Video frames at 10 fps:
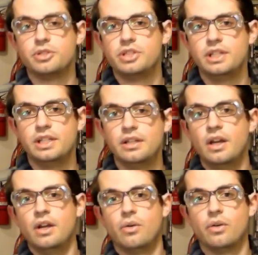machine
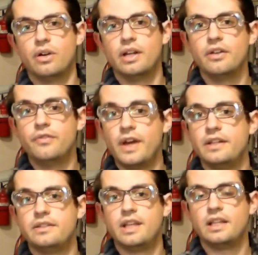or an
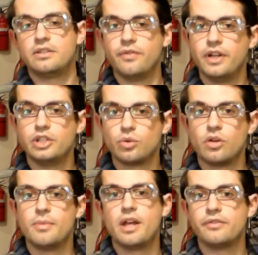event that takes a very
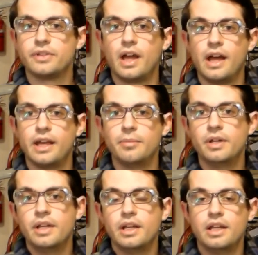short amount of time,
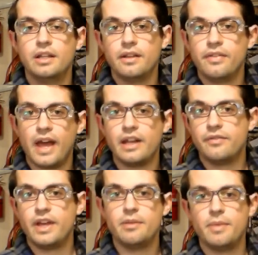and that
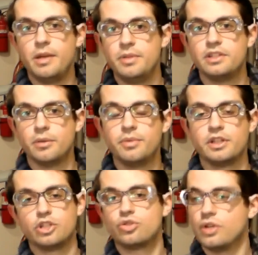event may be
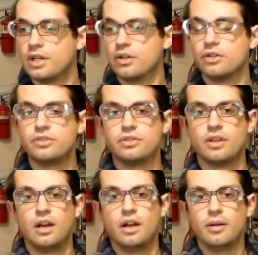something that triggers
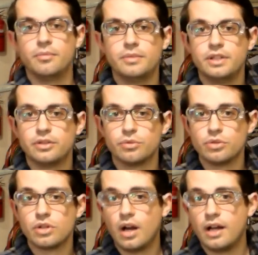the
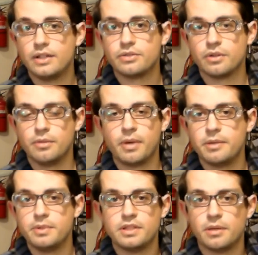root cause, or it
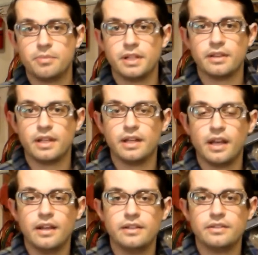might be something that
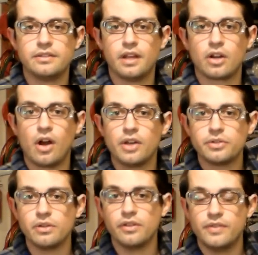is a
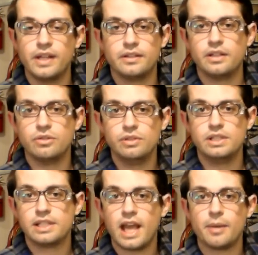causal event that you
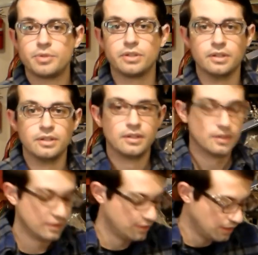need to capture.
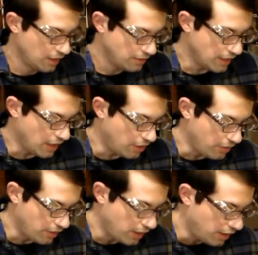
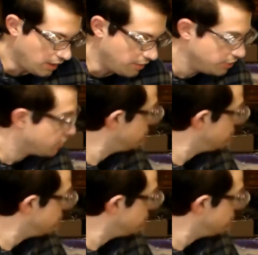Now, you